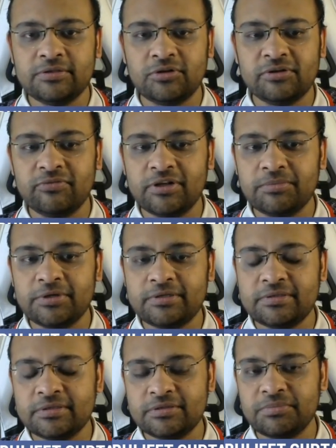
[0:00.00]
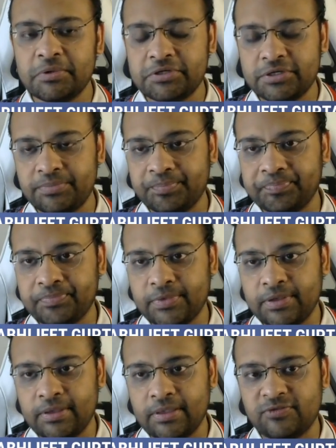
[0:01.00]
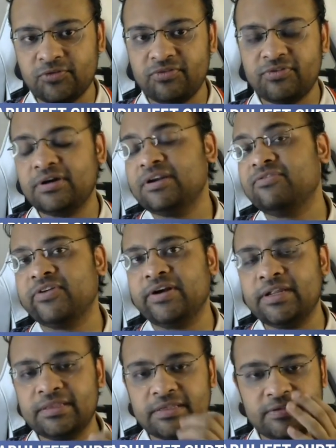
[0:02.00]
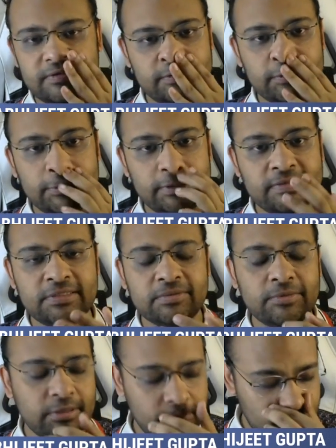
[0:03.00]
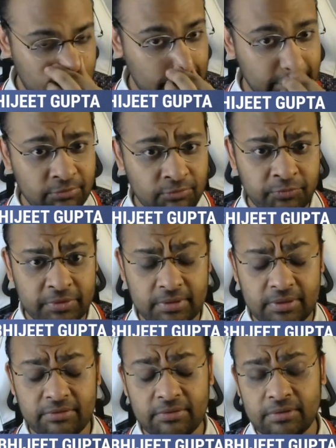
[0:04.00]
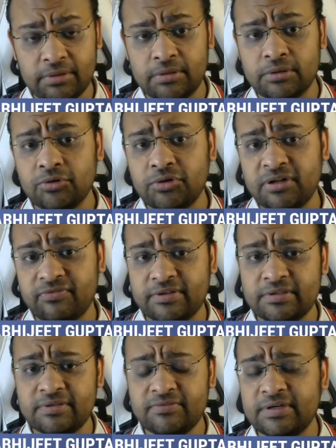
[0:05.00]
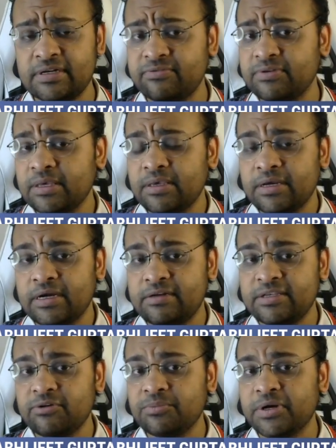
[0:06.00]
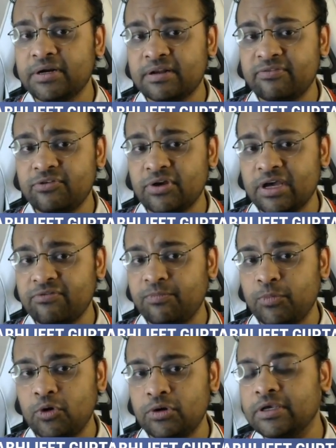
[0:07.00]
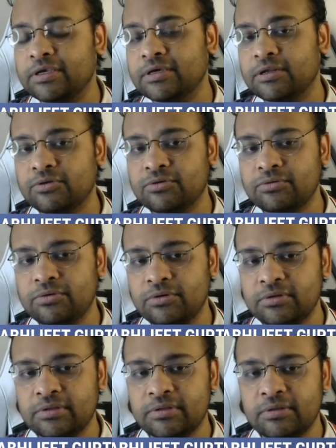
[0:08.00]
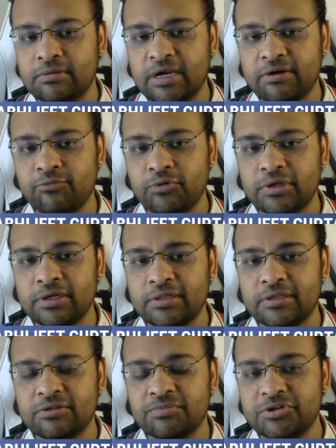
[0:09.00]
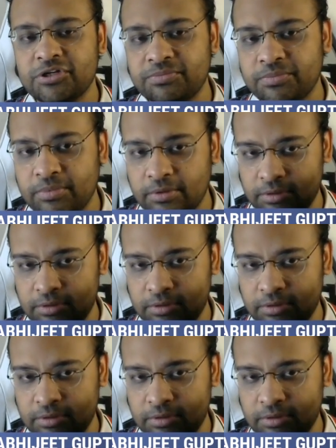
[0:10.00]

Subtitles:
Sort of limits this bishop. So if you're defending, this is reasonably good defensive setup. It's even better if you have pawn here, that would kill this bishop